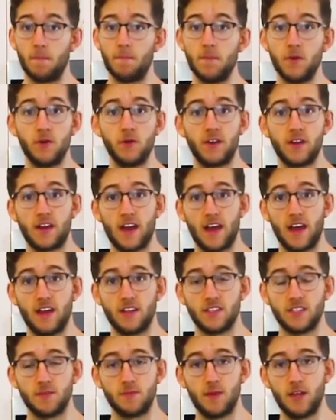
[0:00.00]
mood
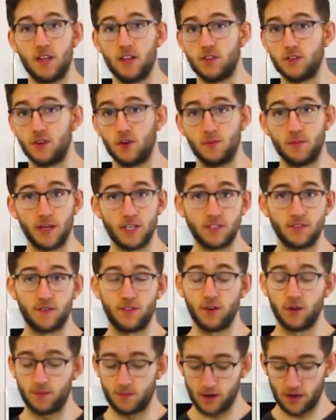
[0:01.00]
enhancement, so it makes you
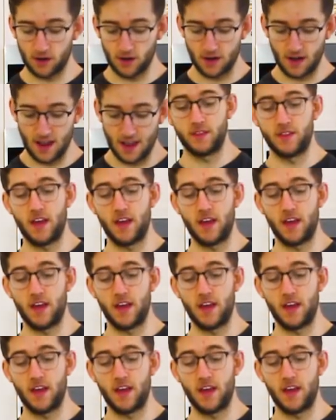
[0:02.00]
feel better.